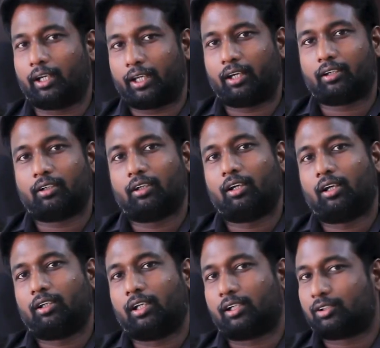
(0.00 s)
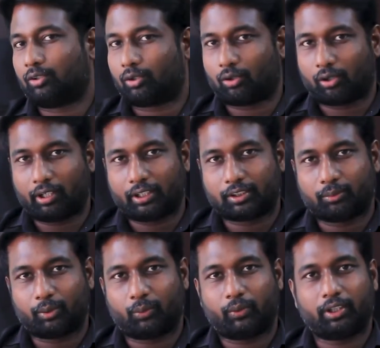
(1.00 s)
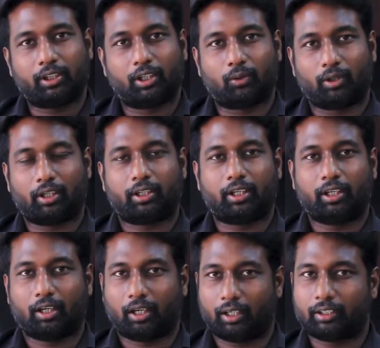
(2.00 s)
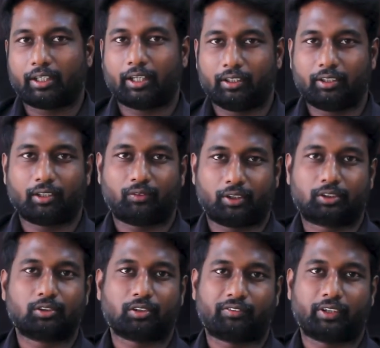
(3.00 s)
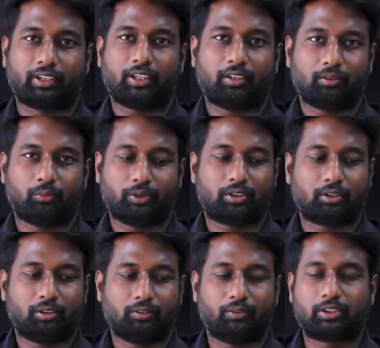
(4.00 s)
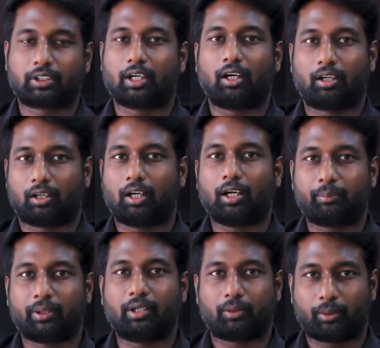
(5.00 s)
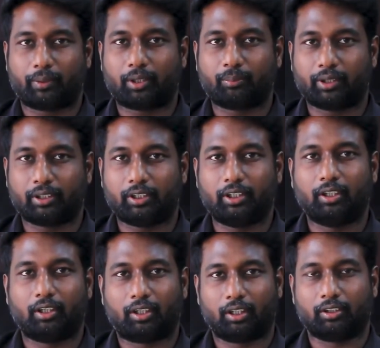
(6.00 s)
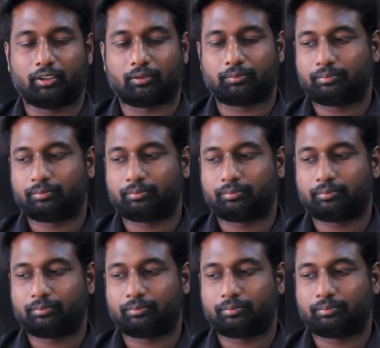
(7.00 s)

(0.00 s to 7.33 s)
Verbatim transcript: Again, there is no correlation between the quality and the healthier versions of honey, which, which can't be determined by the color.